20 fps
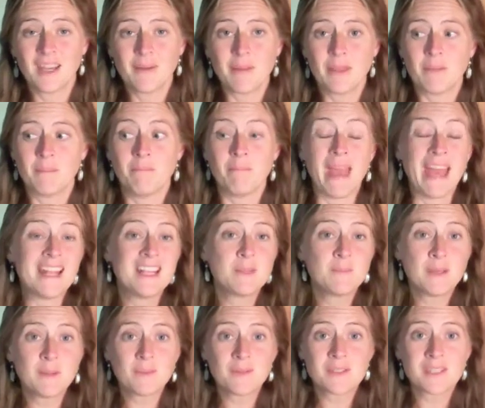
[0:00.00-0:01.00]
The beds
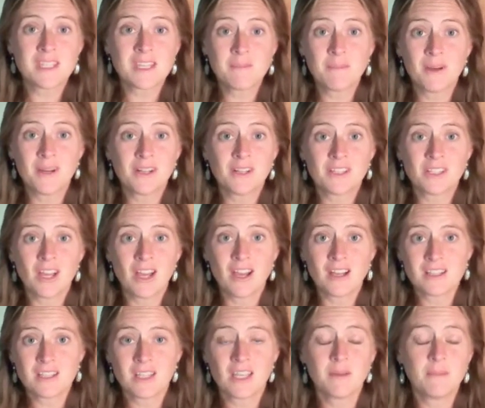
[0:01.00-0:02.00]
people sleep on are
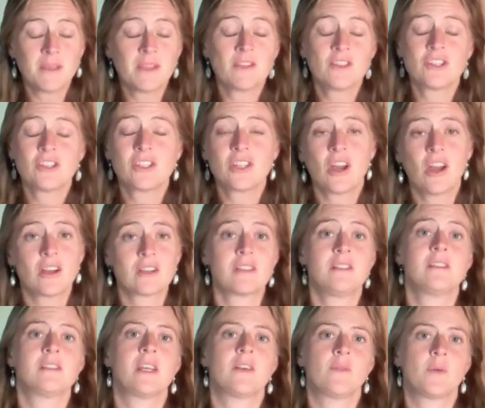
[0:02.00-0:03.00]
toxic. There's just
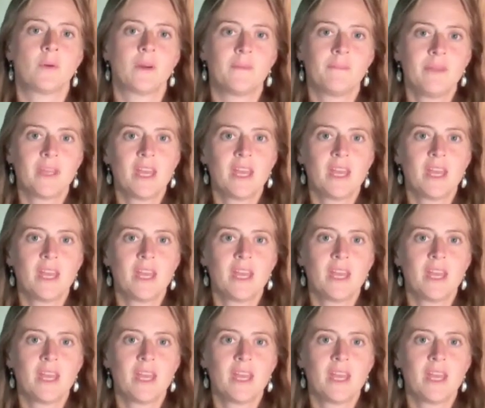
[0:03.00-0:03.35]
toxins everywhere.